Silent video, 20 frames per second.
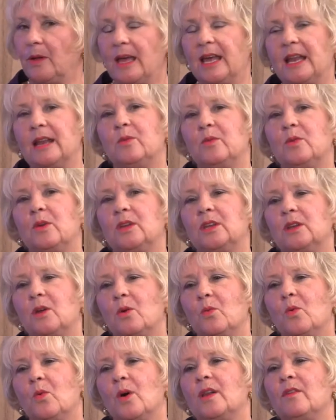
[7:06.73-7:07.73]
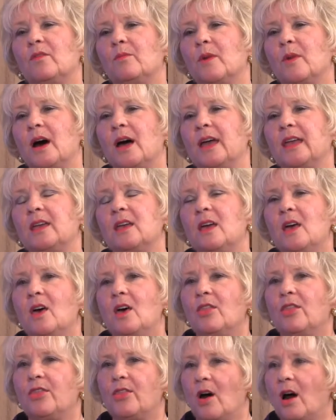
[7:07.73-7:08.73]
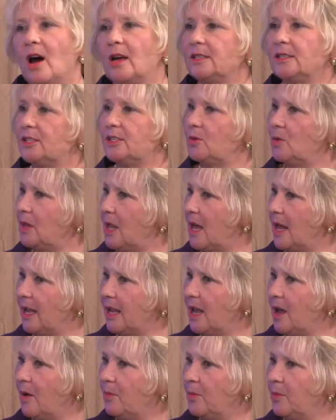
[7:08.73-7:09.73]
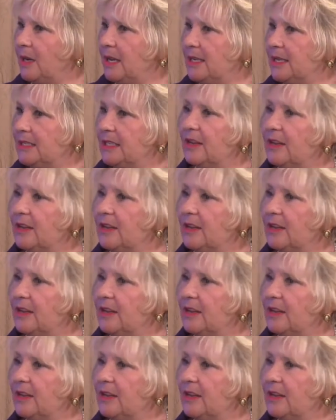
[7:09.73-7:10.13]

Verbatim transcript: And you know, one of my thoughts to a lot of companies,